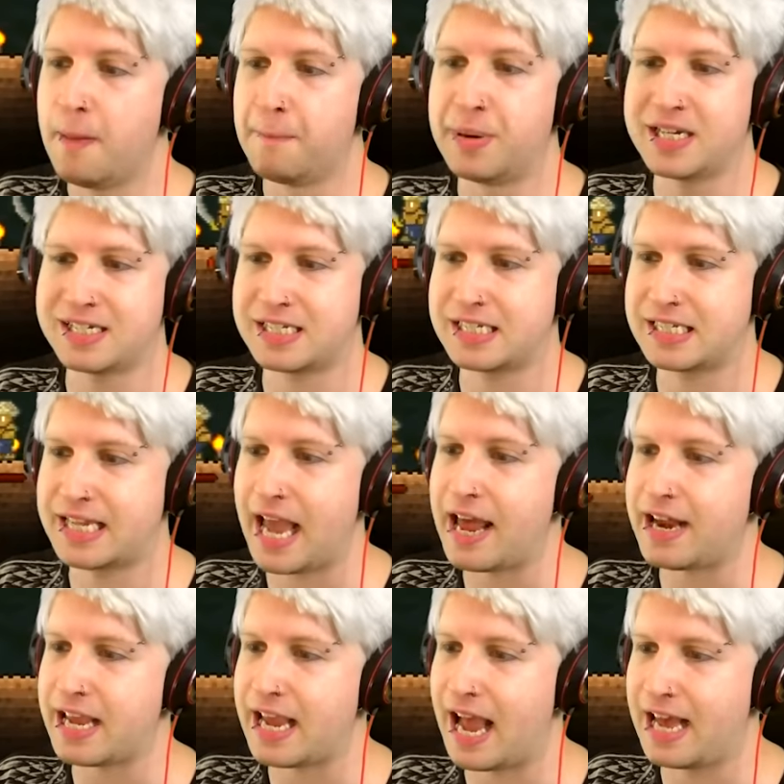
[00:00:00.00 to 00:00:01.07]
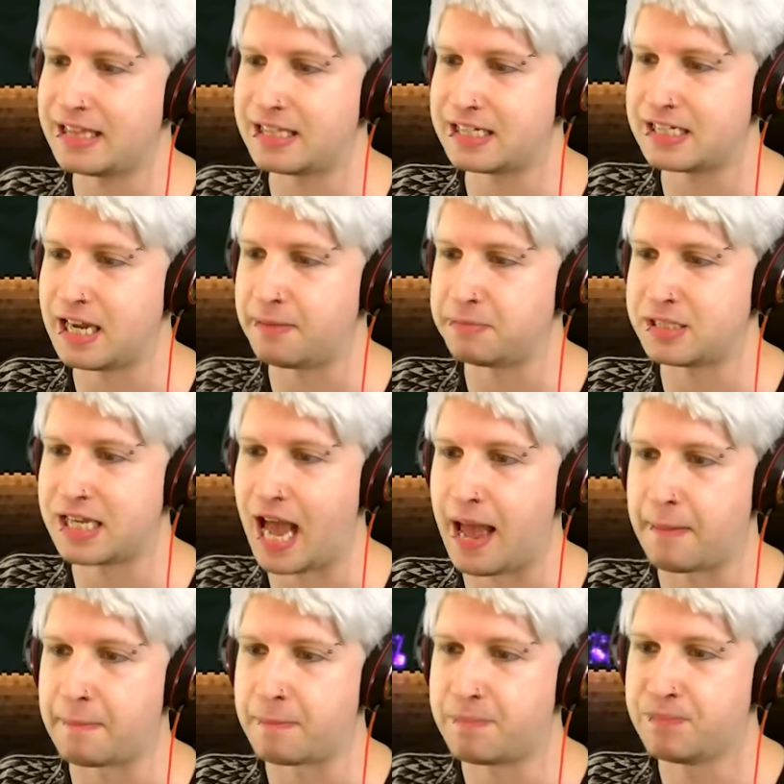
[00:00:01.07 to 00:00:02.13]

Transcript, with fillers: but sketty at the same time.